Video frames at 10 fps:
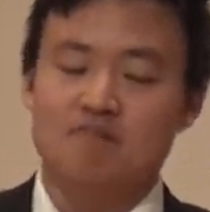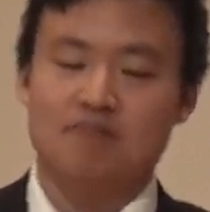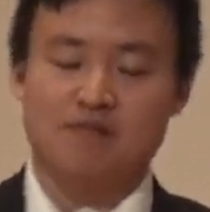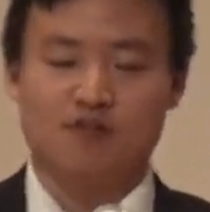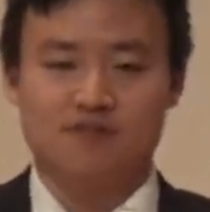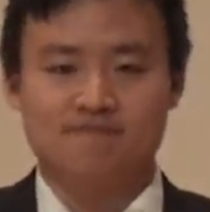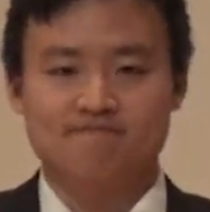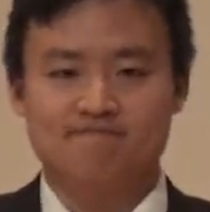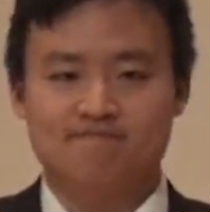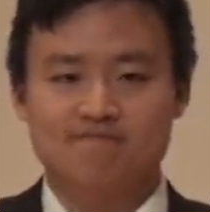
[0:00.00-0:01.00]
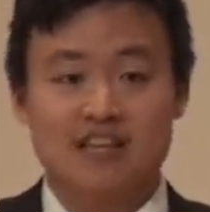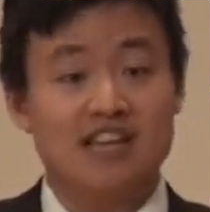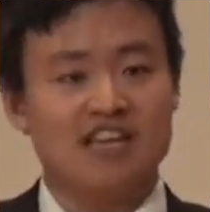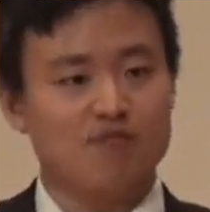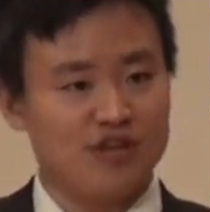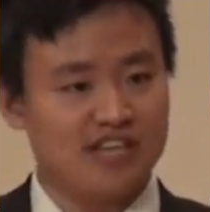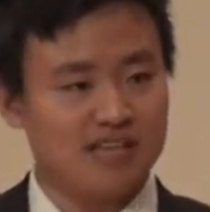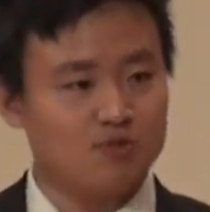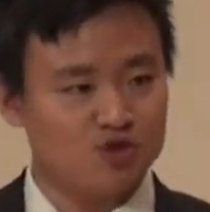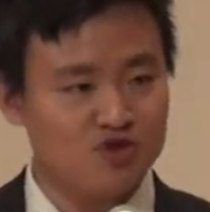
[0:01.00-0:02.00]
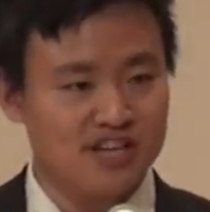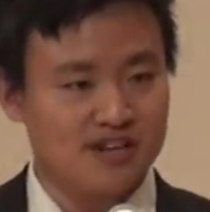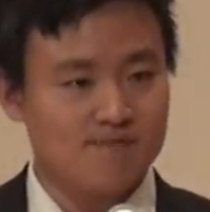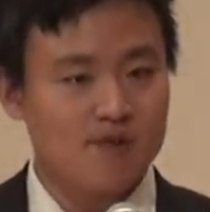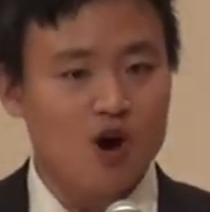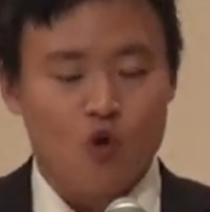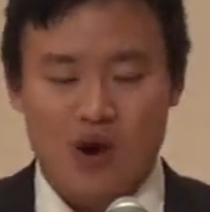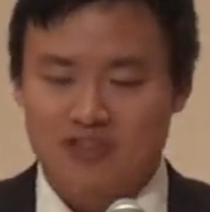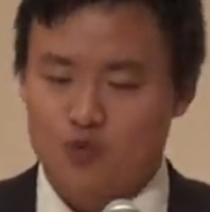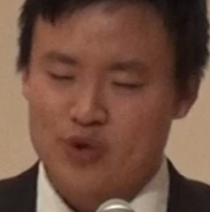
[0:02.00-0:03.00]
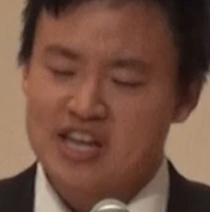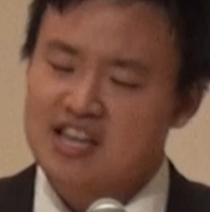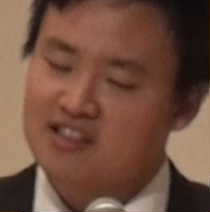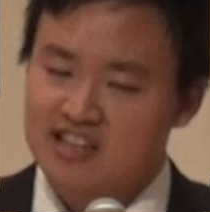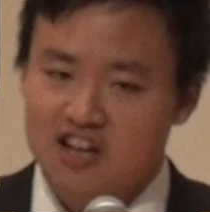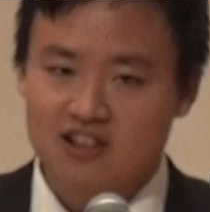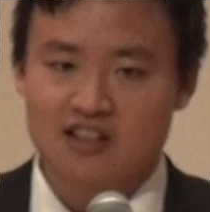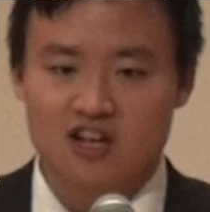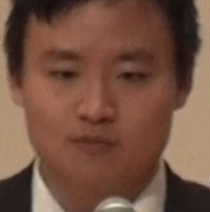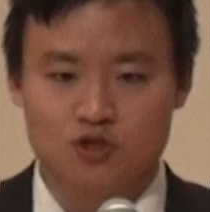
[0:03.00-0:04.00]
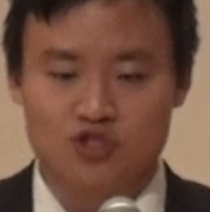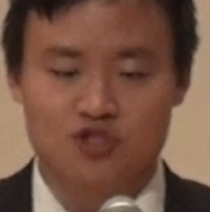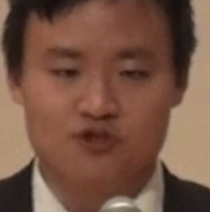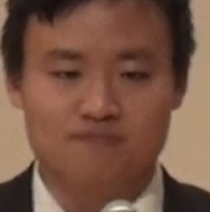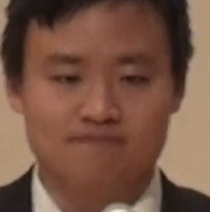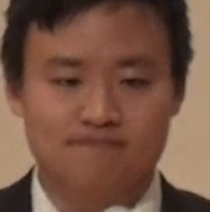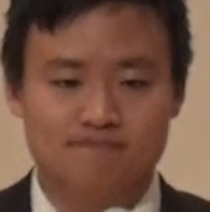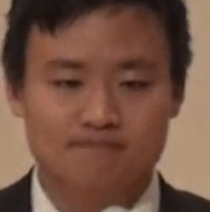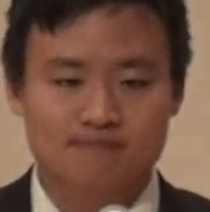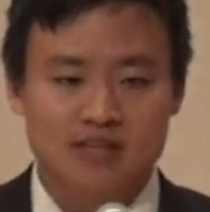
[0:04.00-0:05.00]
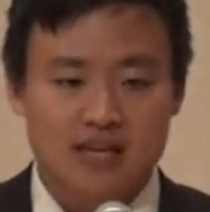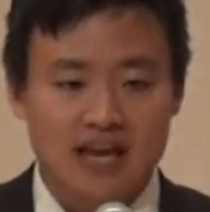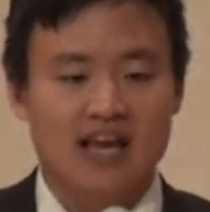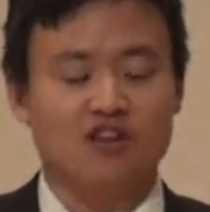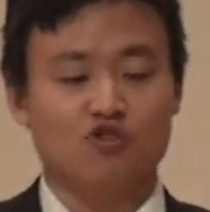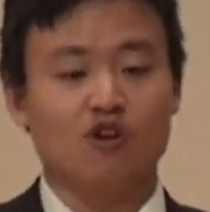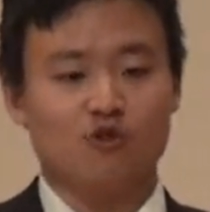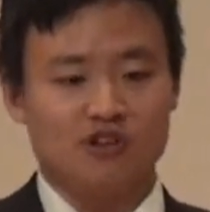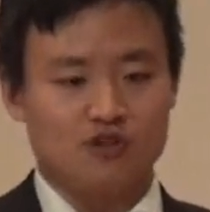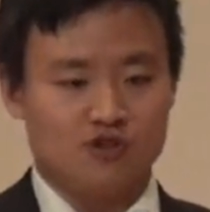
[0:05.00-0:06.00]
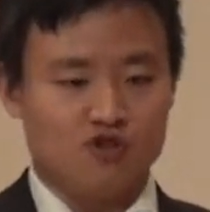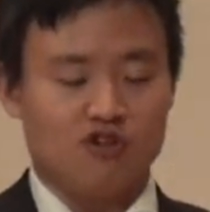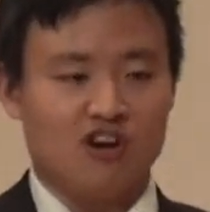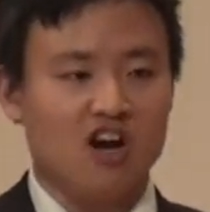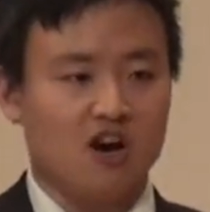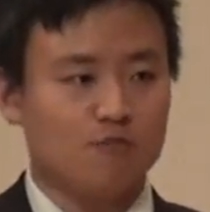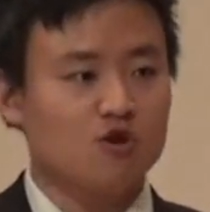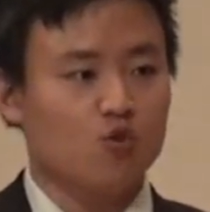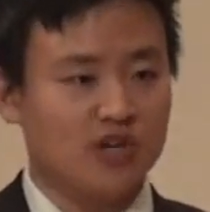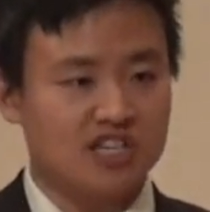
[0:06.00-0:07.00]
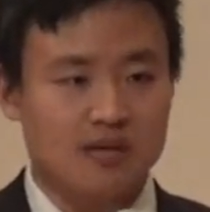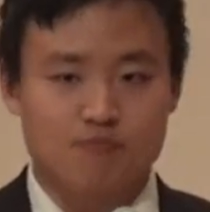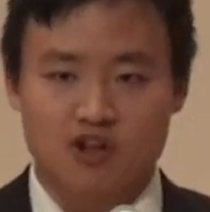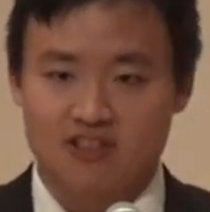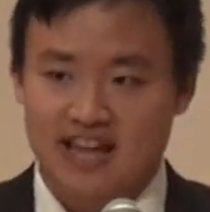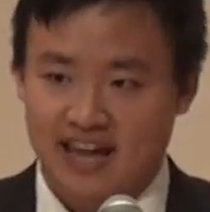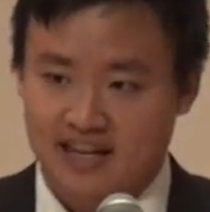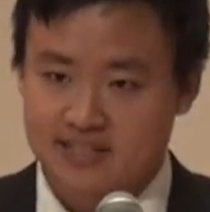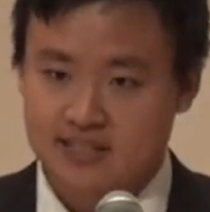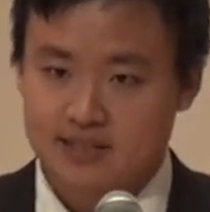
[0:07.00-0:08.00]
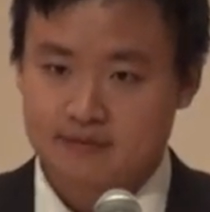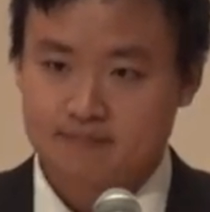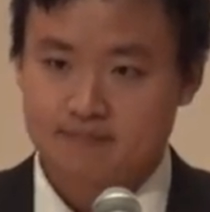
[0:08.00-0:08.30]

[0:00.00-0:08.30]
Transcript: People, if we keep doing what we really love to do, and your love will keep your backs,